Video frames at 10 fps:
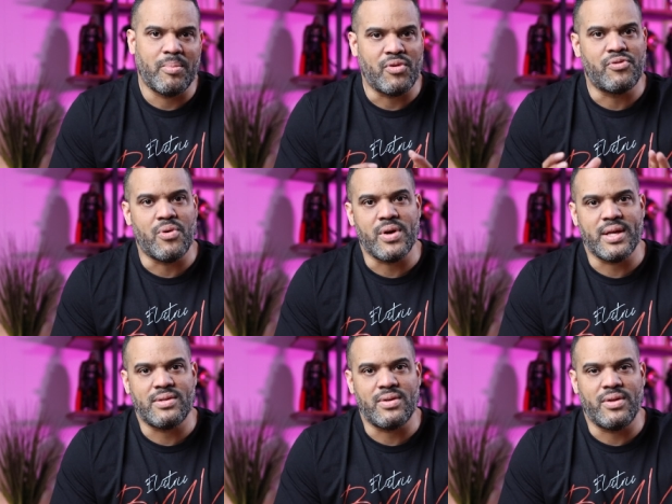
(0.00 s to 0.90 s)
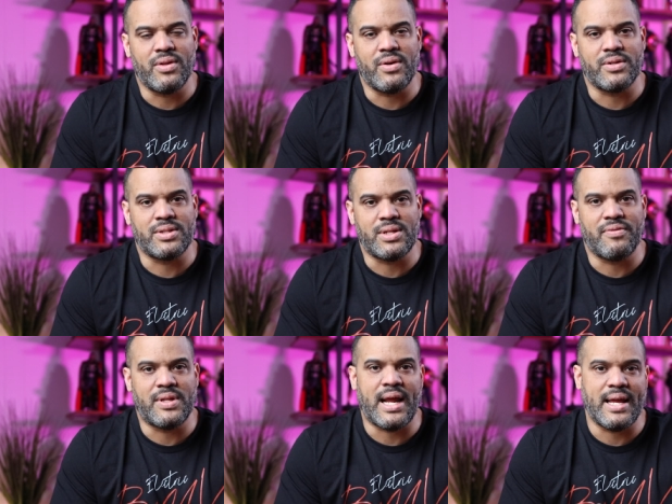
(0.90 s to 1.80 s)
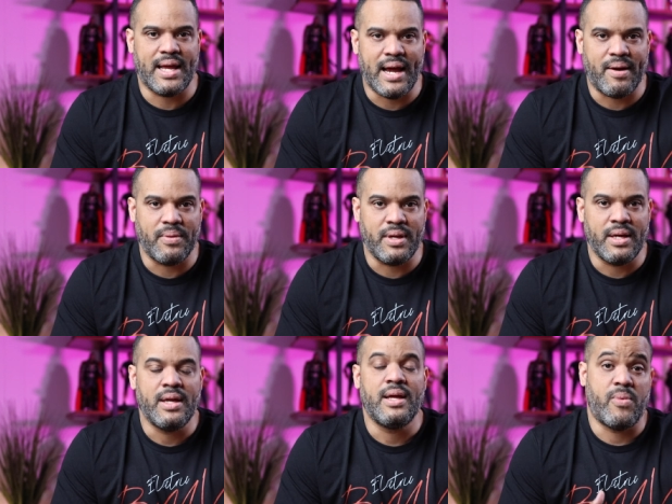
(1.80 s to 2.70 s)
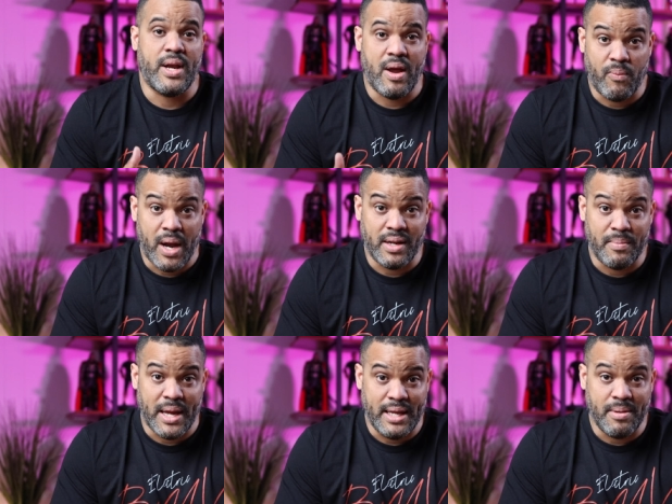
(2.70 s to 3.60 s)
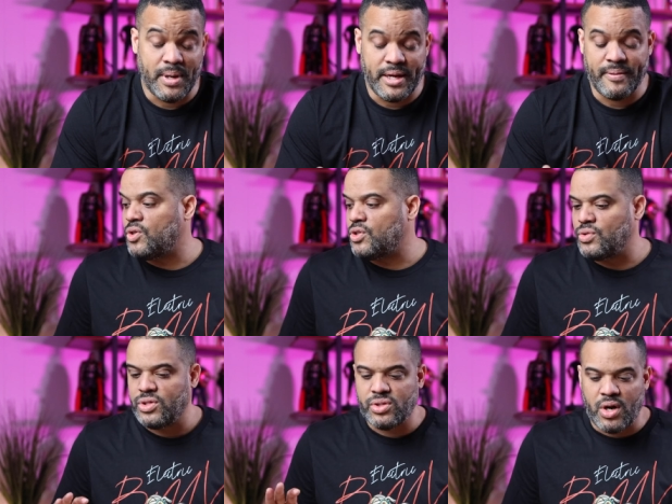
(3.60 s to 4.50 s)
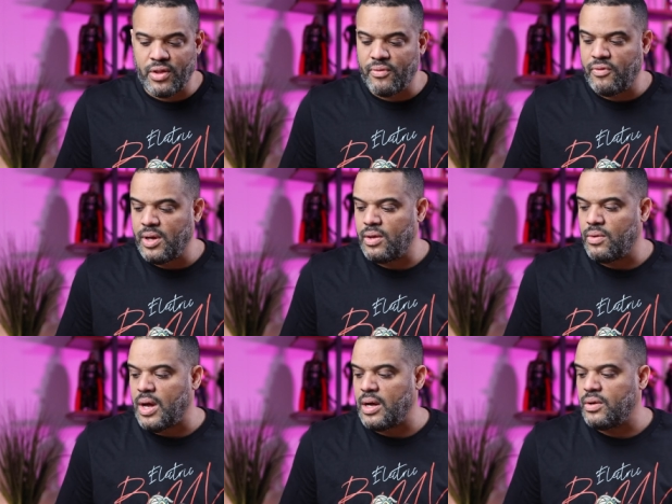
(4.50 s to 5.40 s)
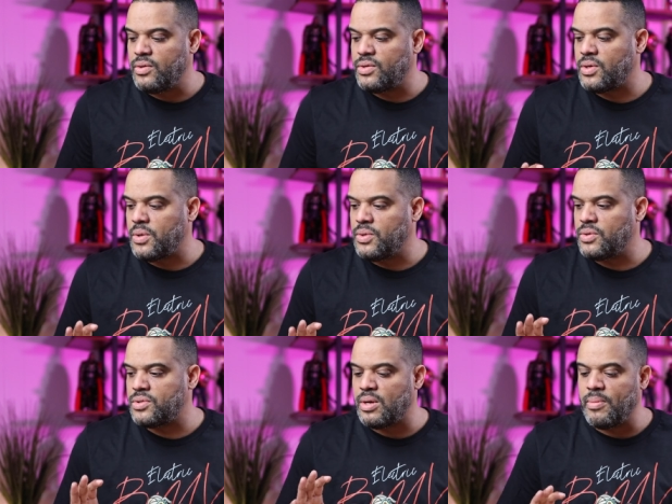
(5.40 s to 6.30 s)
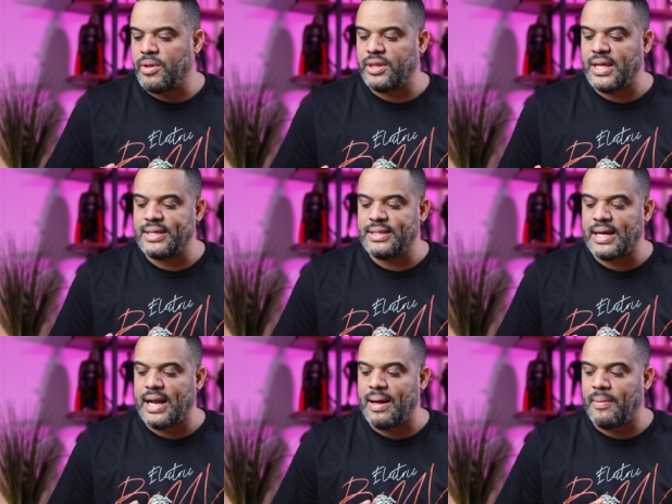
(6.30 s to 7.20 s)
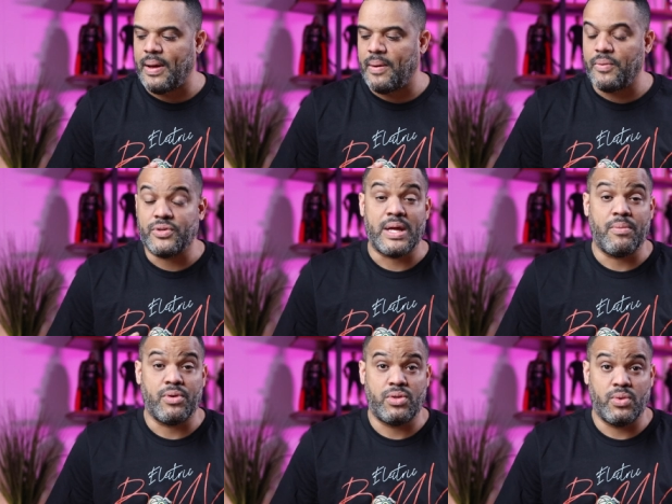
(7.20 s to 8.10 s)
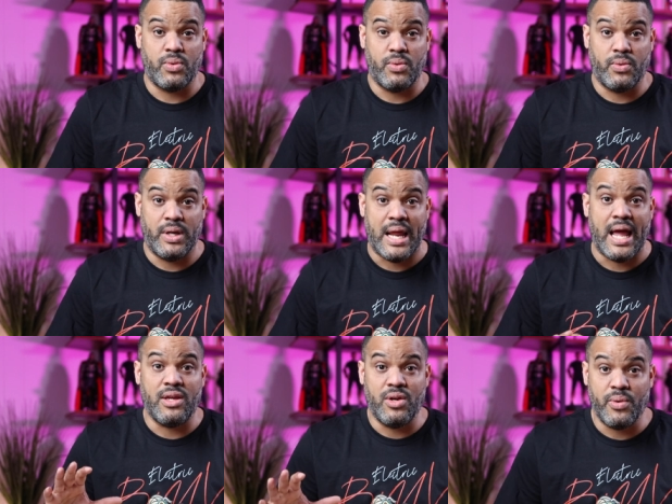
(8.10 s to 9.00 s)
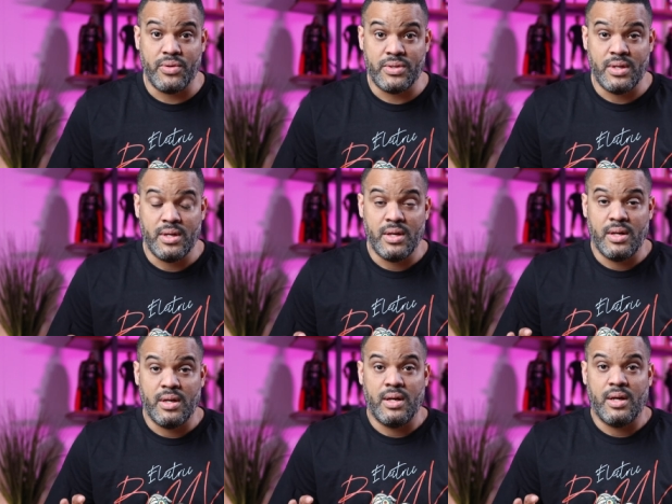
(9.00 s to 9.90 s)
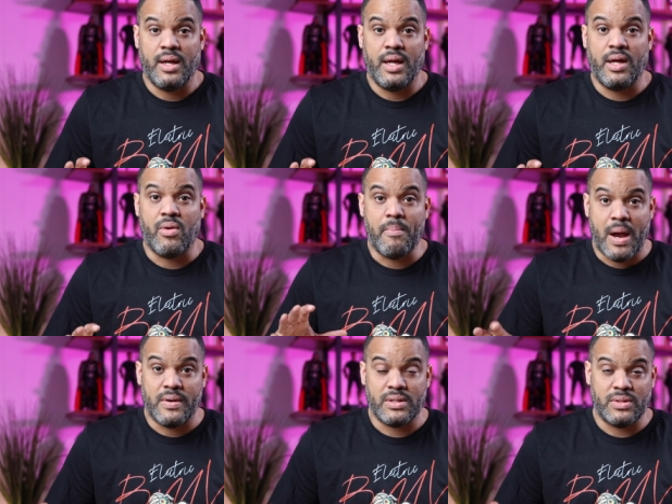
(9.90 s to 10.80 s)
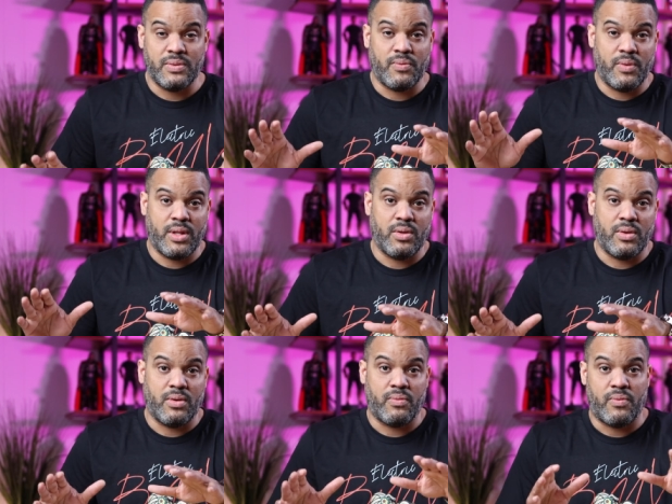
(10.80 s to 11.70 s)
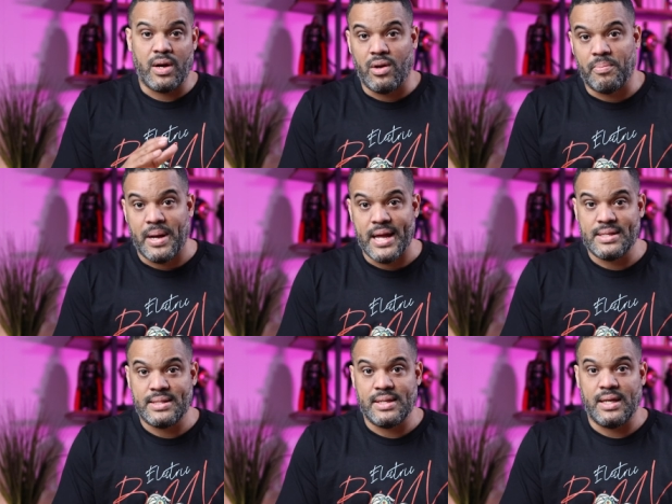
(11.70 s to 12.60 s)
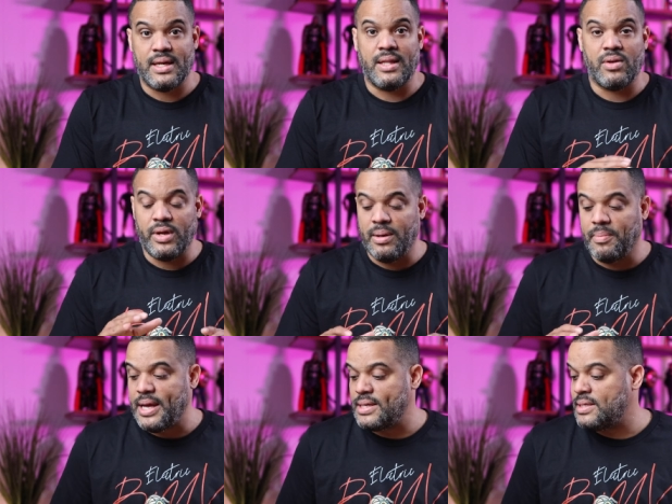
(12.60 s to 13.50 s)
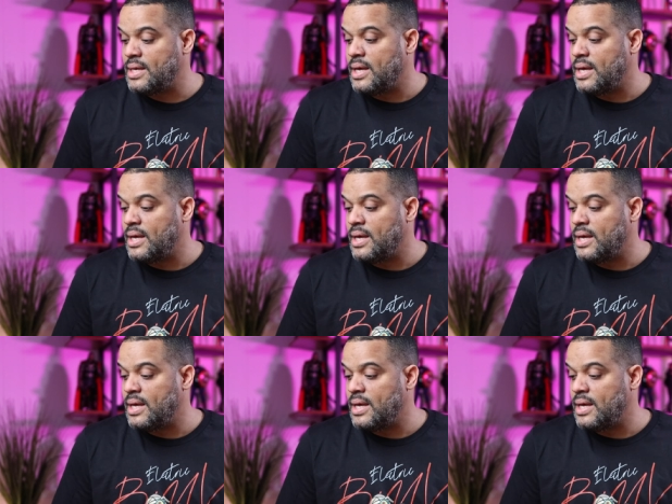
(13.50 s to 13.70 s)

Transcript: but focus on the stuff that I carry when I'm riding my e-bike. Just to start the video, I'm gonna show you some of the things that I, I was able to not use in comparison with the regular bikes and the e-bikes.